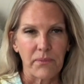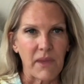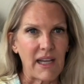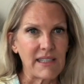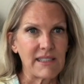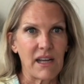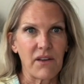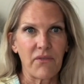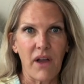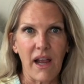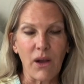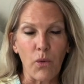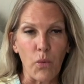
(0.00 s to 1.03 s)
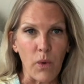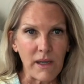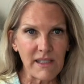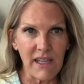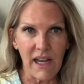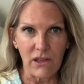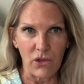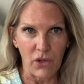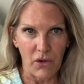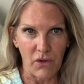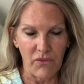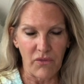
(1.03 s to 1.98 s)
identifying what did I
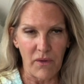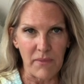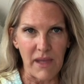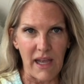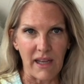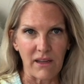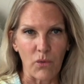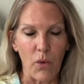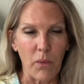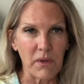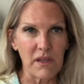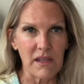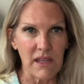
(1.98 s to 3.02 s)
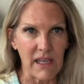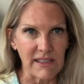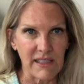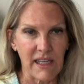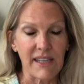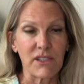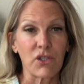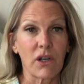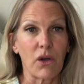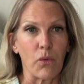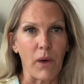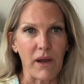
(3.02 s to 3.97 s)
learn from that, what were the things that I took
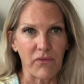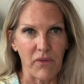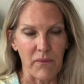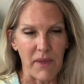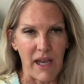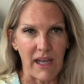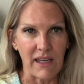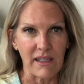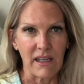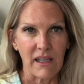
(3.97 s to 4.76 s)
away from that,